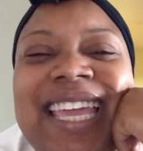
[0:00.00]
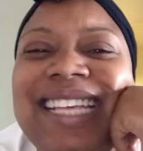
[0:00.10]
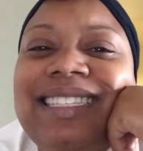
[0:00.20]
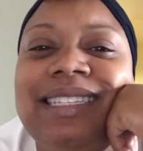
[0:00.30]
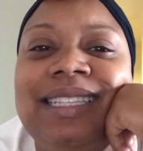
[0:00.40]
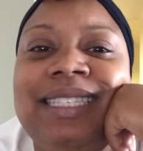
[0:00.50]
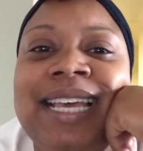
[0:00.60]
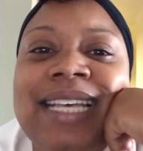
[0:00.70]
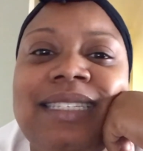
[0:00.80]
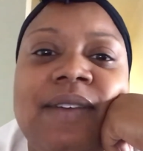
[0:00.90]
guess the
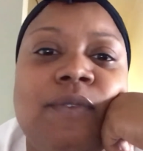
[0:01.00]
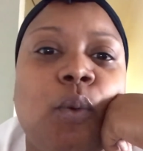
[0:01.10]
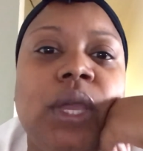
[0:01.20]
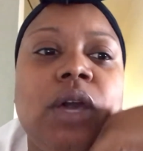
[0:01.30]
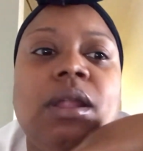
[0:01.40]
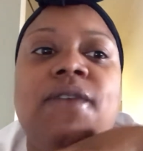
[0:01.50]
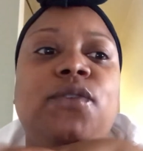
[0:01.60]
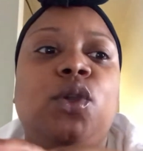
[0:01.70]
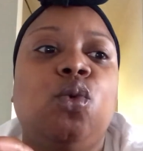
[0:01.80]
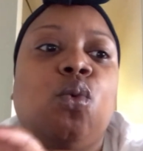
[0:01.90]
test of the wheel
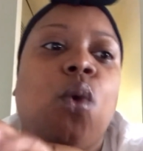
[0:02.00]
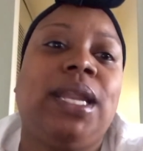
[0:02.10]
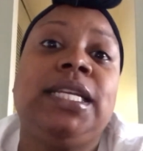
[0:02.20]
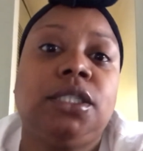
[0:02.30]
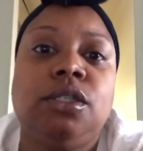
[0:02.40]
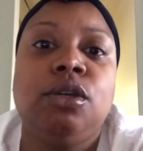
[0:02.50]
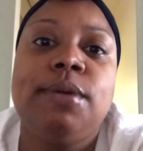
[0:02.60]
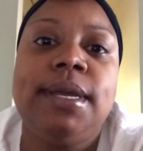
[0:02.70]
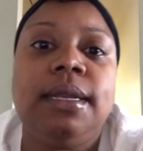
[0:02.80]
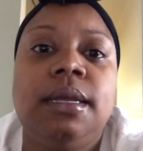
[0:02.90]
of you wanting to
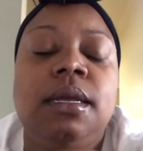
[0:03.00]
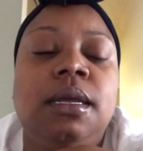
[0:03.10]
do it.